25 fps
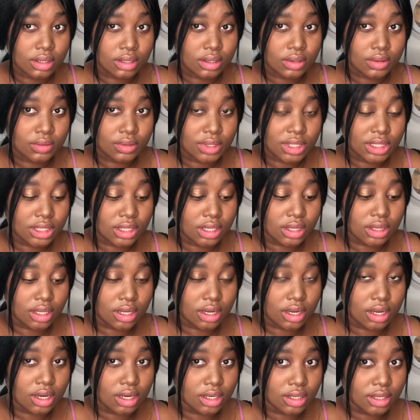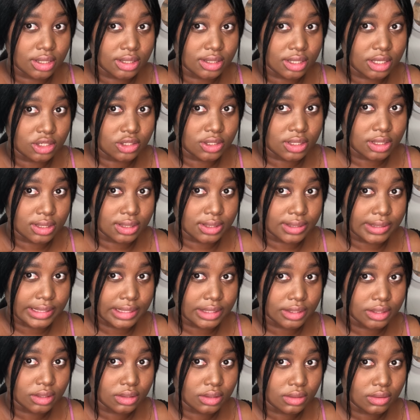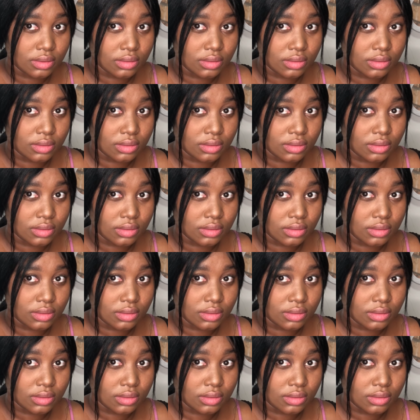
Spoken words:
What in the colonization is this?